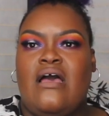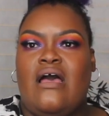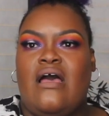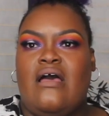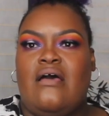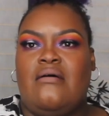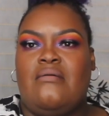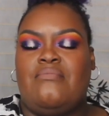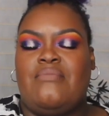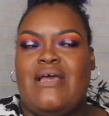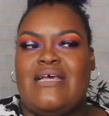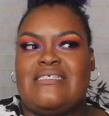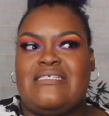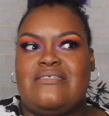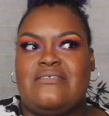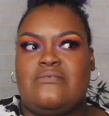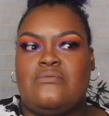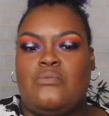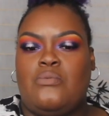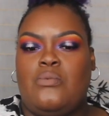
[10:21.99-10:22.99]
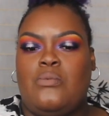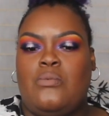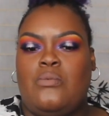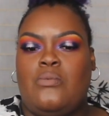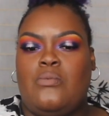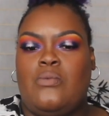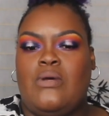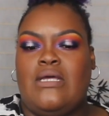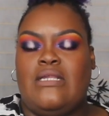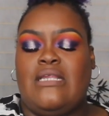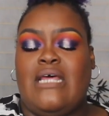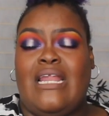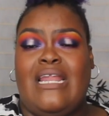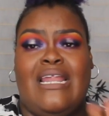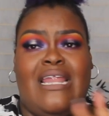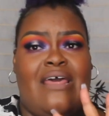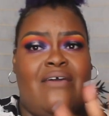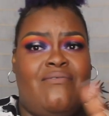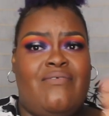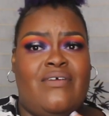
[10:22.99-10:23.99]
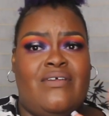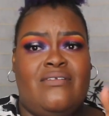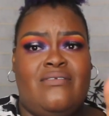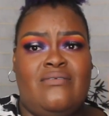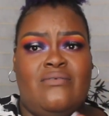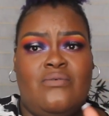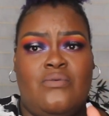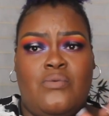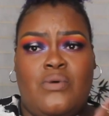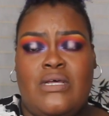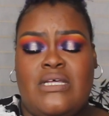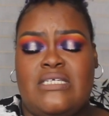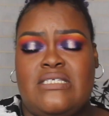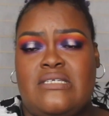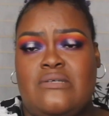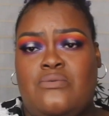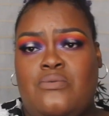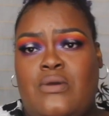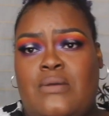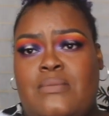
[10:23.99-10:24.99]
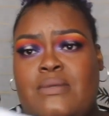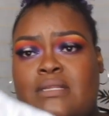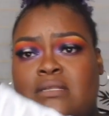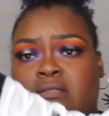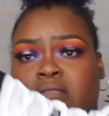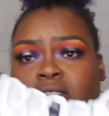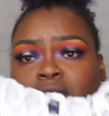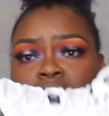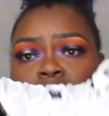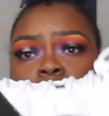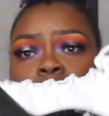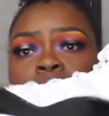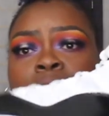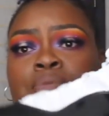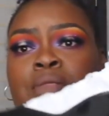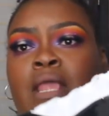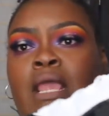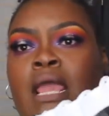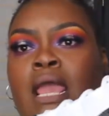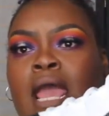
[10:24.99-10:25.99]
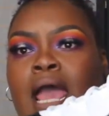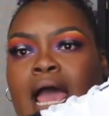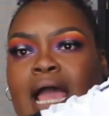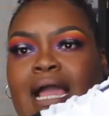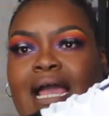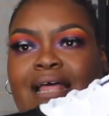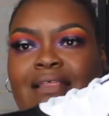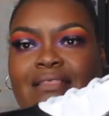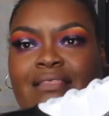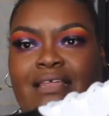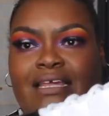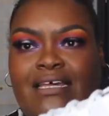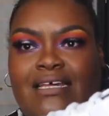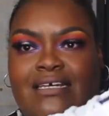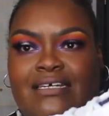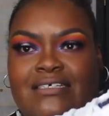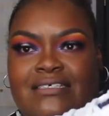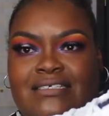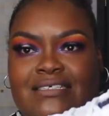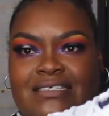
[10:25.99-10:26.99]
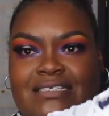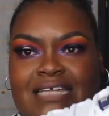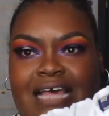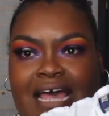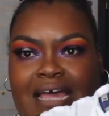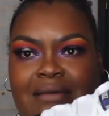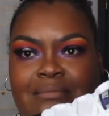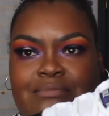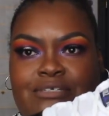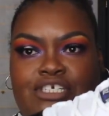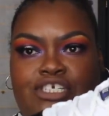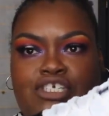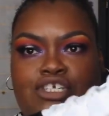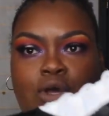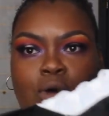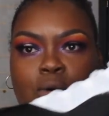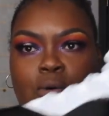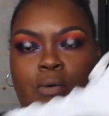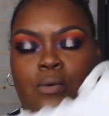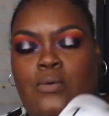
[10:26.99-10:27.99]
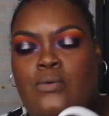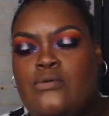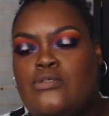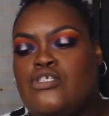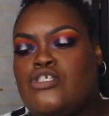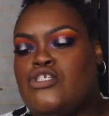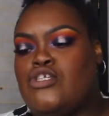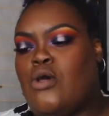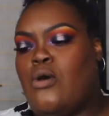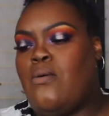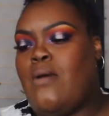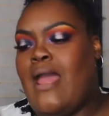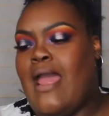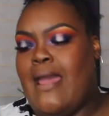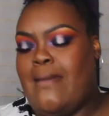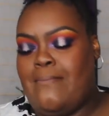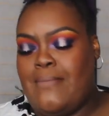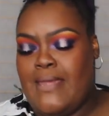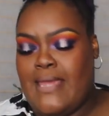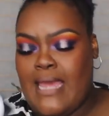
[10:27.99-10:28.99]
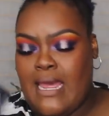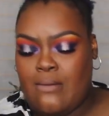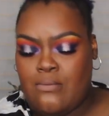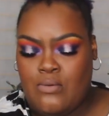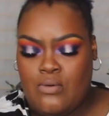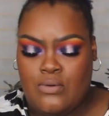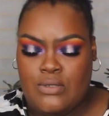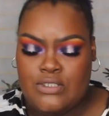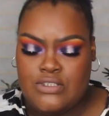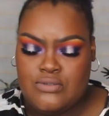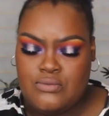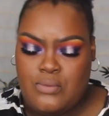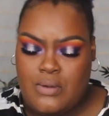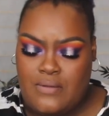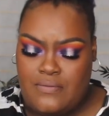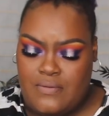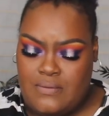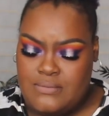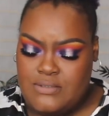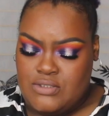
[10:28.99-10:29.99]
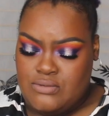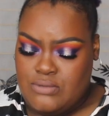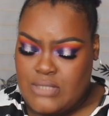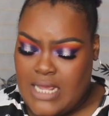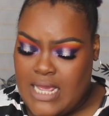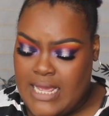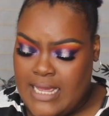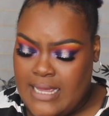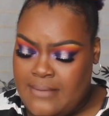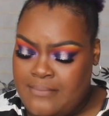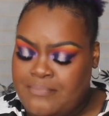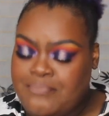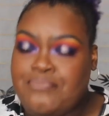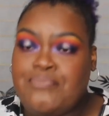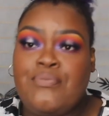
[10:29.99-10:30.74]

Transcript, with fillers: um, that's what 11 was in women so I got these I am so so happy I'm going to wear them today